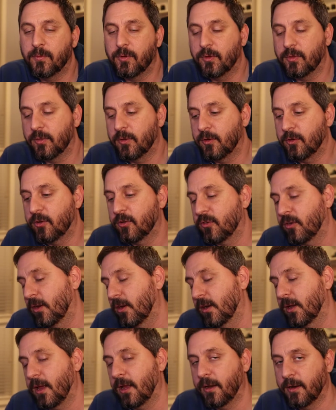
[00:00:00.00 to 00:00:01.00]
that you're just going
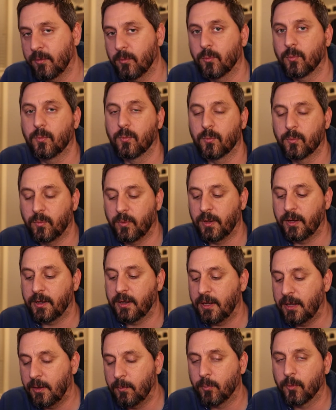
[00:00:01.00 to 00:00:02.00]
to kind of like
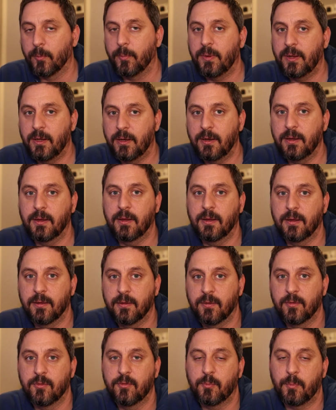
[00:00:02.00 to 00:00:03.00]
keep repeating
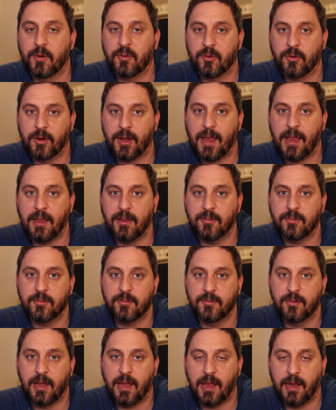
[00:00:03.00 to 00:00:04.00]
special case
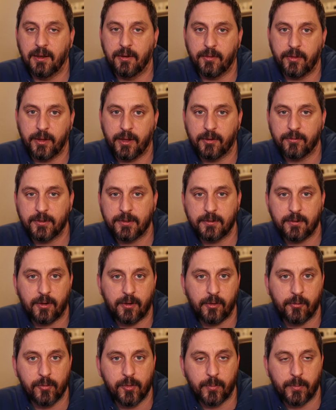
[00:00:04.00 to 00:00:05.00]
handling of it all
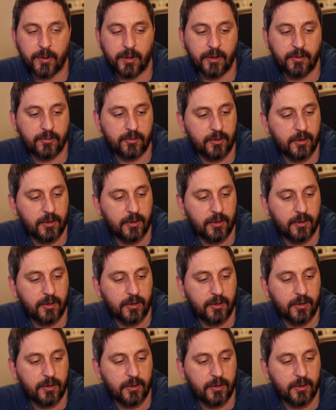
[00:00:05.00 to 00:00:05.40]
over the place.